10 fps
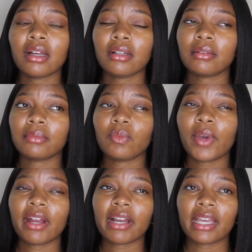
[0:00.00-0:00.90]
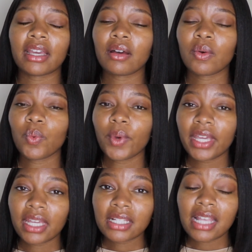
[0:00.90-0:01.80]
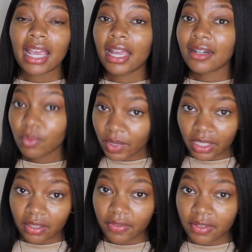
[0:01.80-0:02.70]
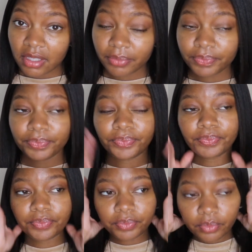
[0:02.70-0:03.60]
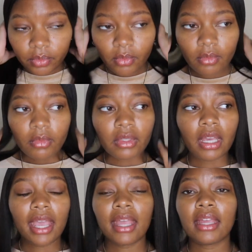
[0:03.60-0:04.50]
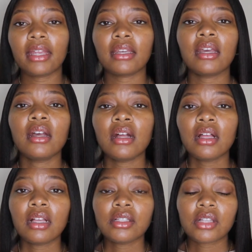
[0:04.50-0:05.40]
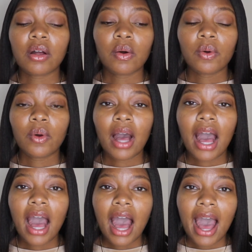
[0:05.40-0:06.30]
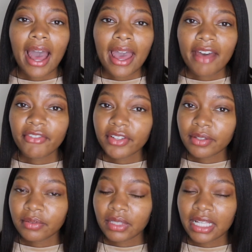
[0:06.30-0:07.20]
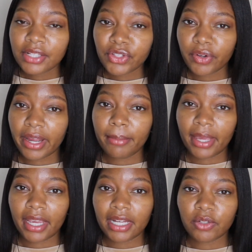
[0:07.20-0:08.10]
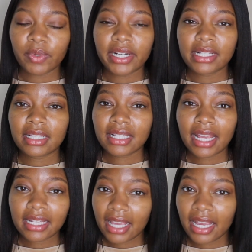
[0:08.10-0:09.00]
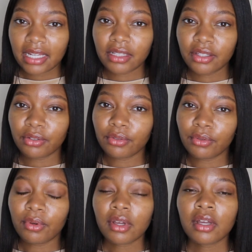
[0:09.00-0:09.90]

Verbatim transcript: um, wearing wigs and weaves. And so I have a Instagram page where it's dedicated to